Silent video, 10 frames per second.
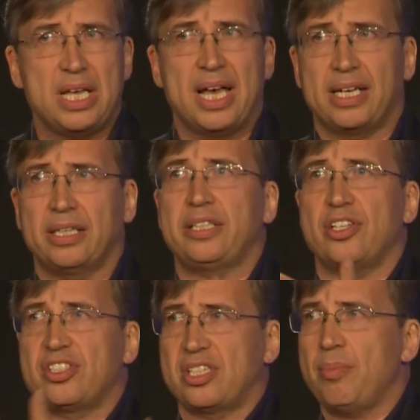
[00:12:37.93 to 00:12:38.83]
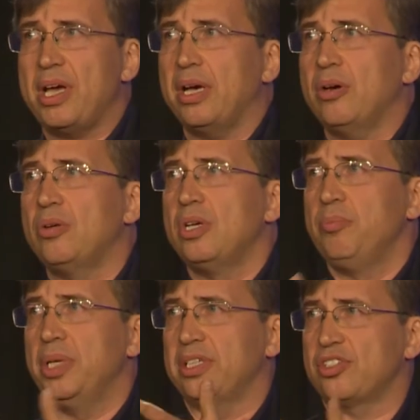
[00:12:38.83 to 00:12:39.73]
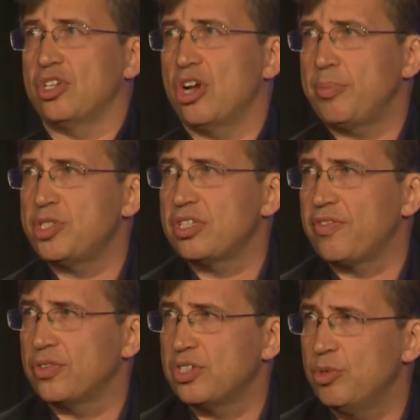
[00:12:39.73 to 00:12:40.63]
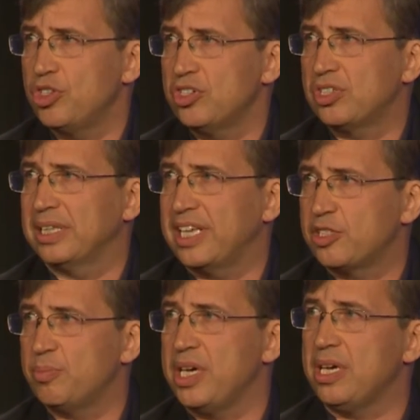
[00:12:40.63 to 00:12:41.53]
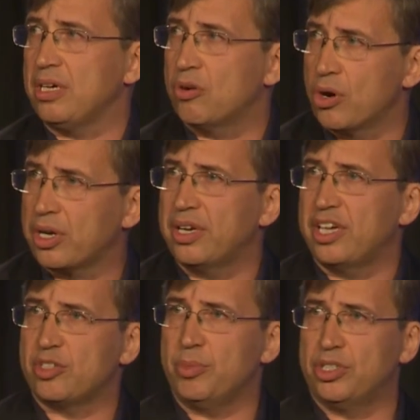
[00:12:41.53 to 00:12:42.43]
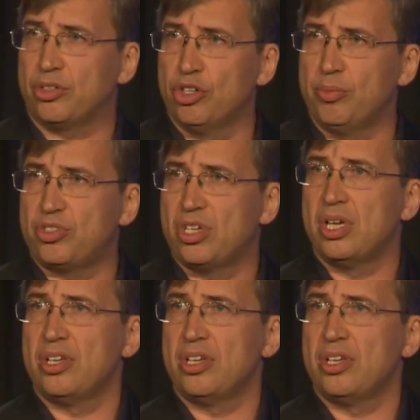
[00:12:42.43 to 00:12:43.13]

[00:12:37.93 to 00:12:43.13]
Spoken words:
and I'd like to somehow build a synopsis of those images that lets me organize them into groups,